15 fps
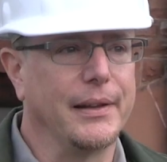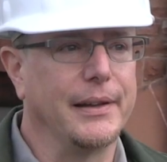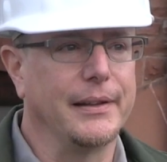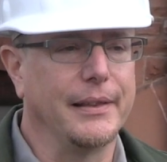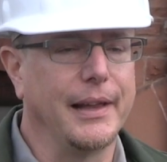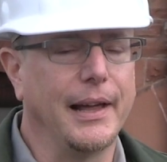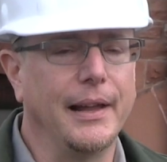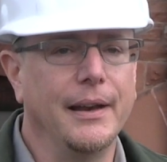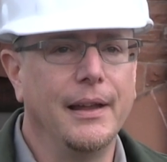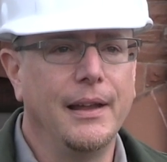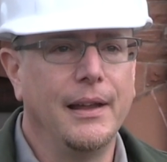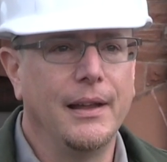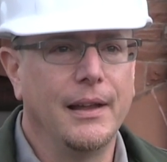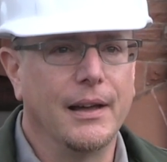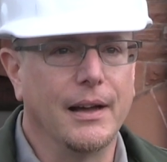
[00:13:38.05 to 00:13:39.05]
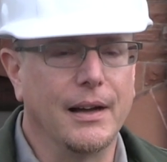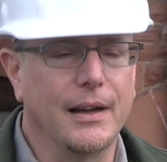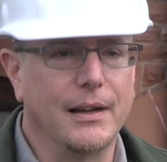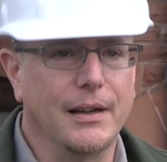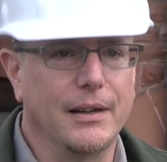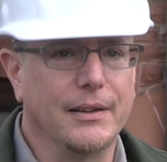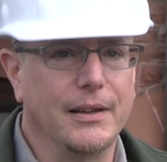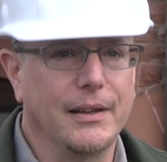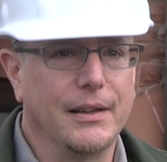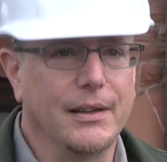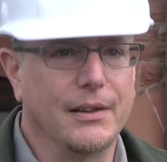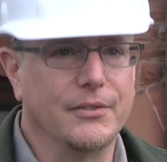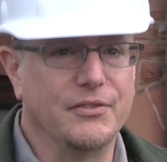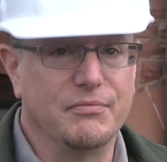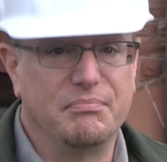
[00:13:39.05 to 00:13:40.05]
like that,
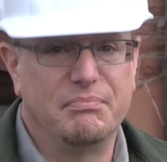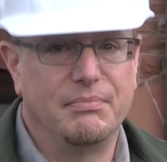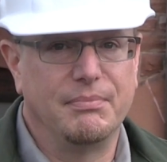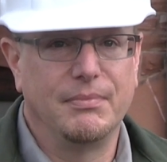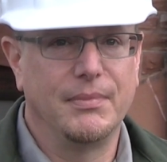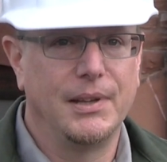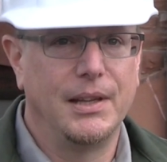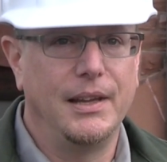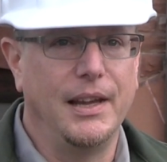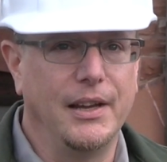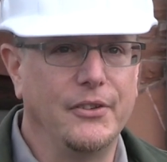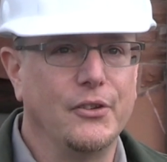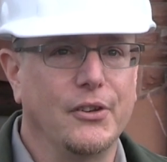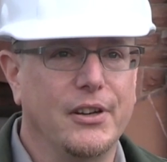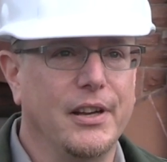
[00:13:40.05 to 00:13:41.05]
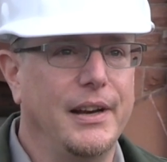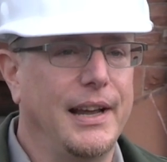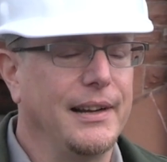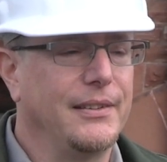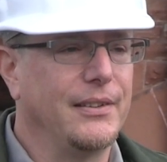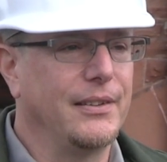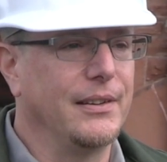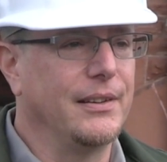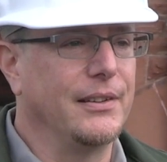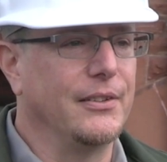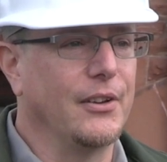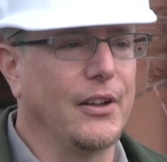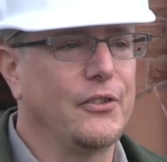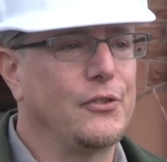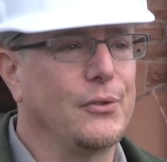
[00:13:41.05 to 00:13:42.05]
of interconnected
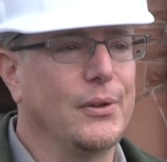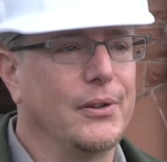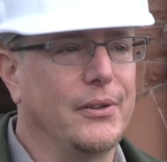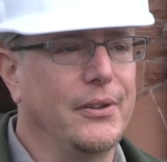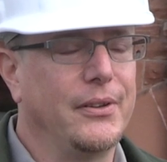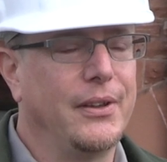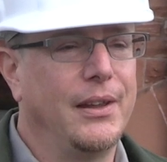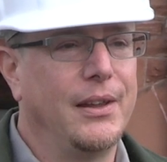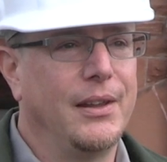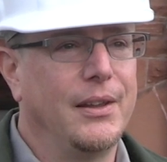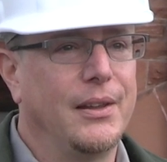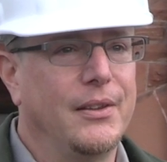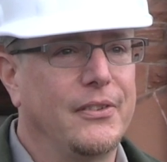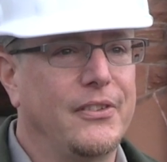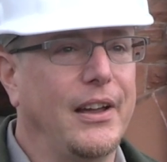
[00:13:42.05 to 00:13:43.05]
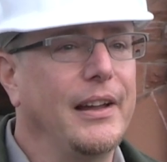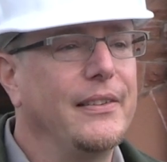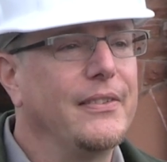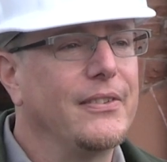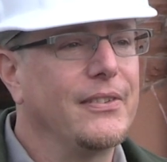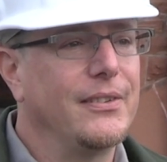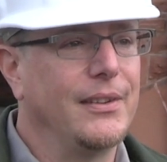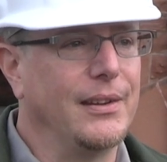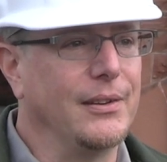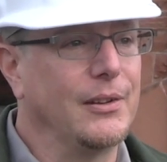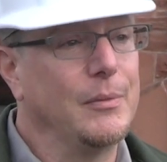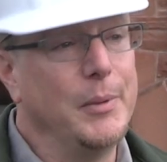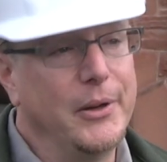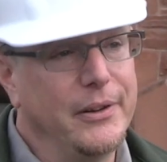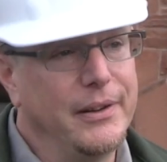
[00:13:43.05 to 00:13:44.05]
industrial sites and
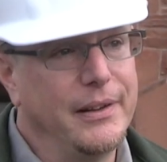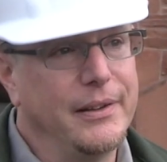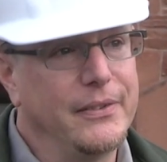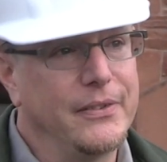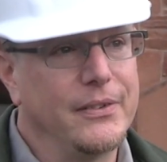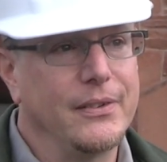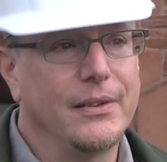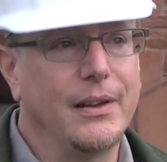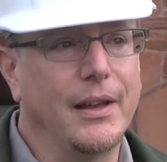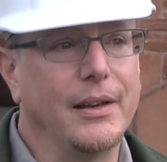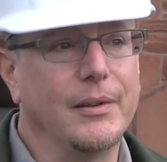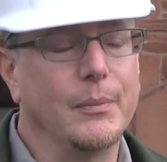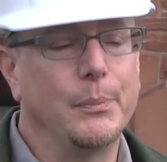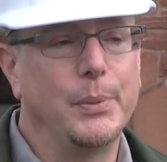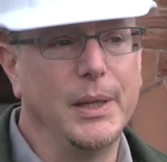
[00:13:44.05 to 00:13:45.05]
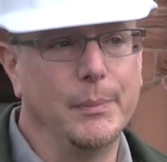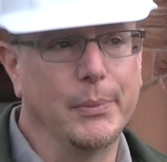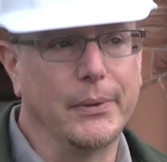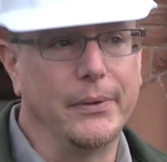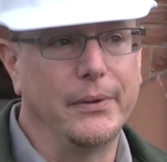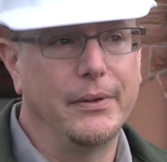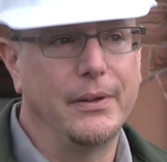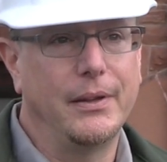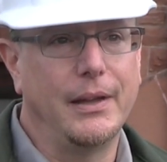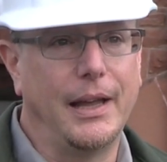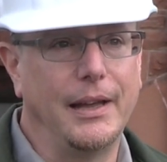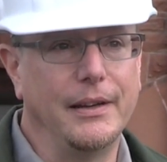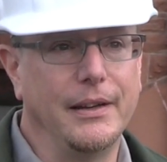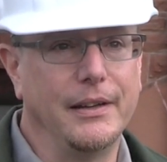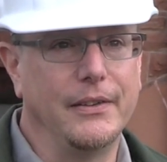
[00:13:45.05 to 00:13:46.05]
communities and people.
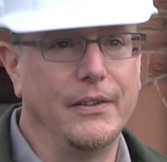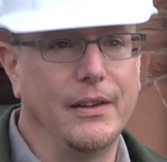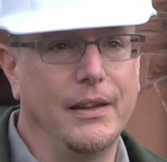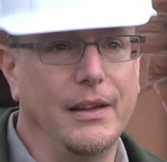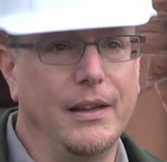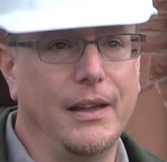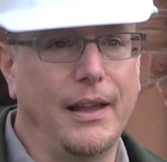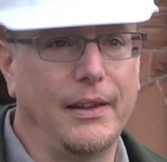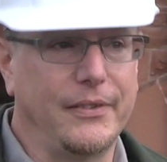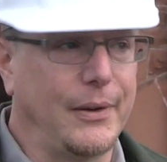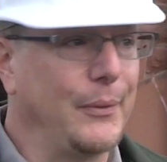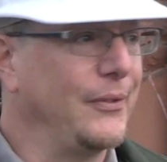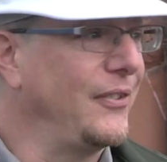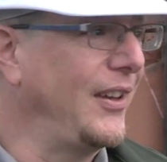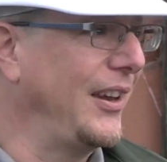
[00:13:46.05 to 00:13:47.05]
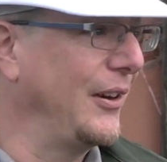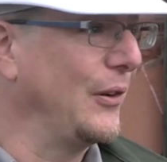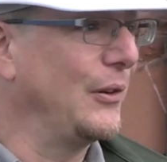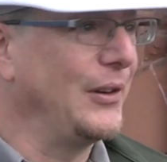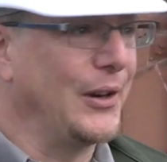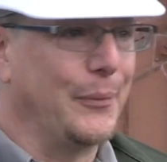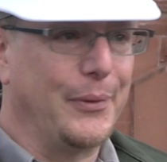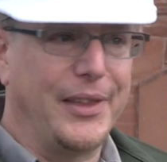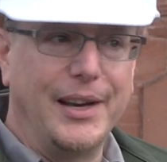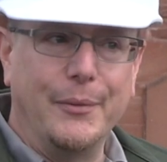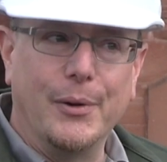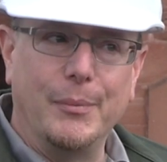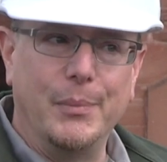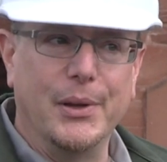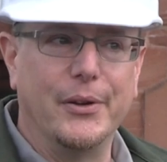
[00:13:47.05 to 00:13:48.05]
And it, as I was saying earlier, with
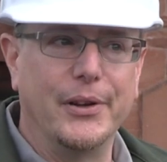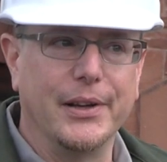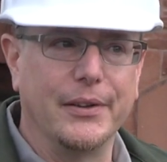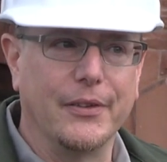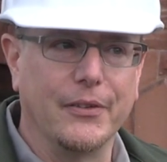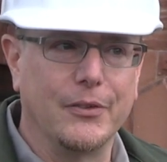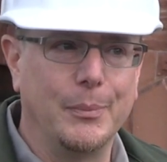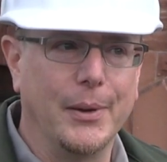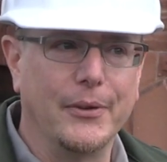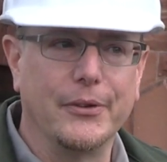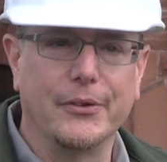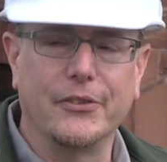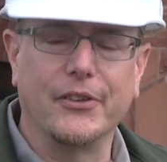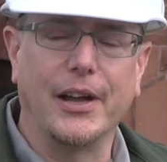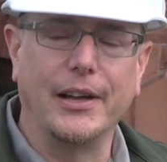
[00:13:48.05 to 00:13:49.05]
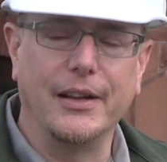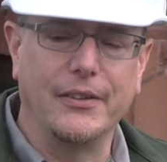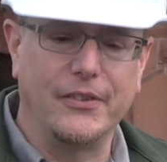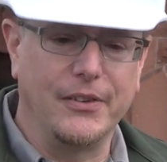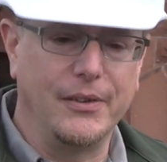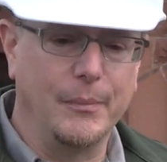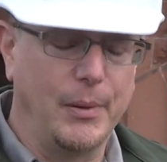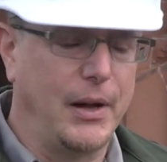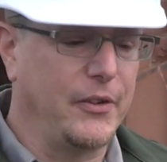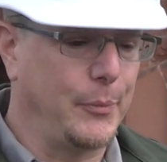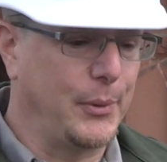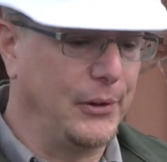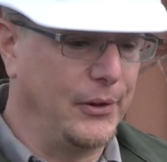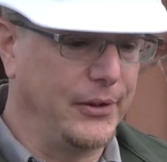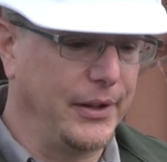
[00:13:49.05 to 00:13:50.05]
anyone building at the smelter site, it's
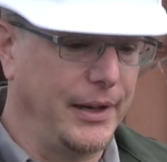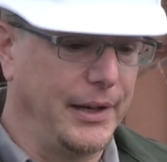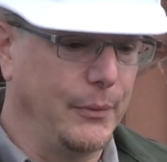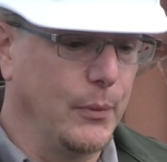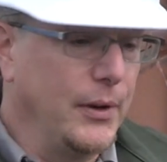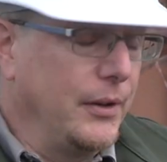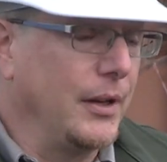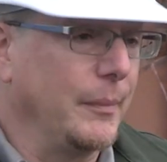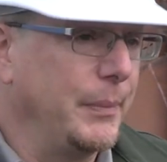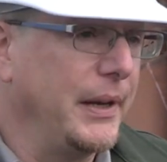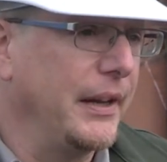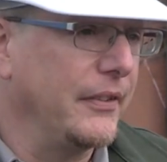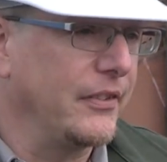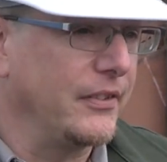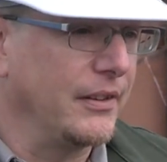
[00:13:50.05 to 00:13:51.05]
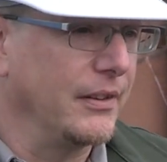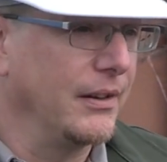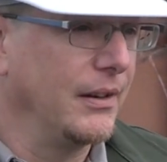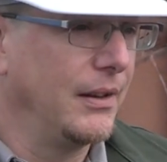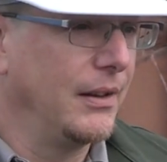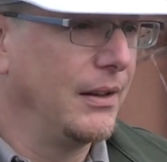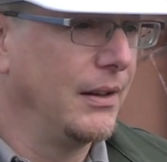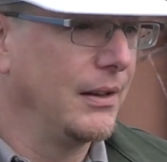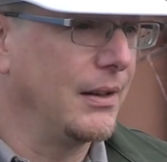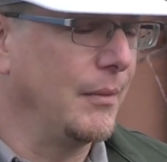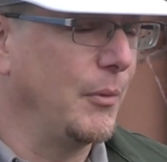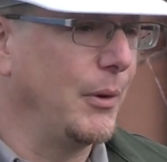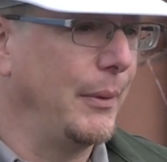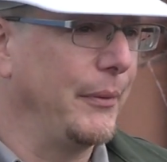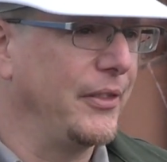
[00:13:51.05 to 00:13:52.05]
impossible to look at any one little piece and
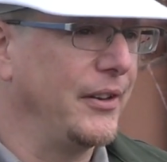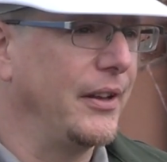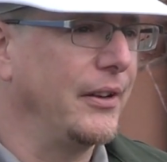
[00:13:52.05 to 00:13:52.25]
come away with an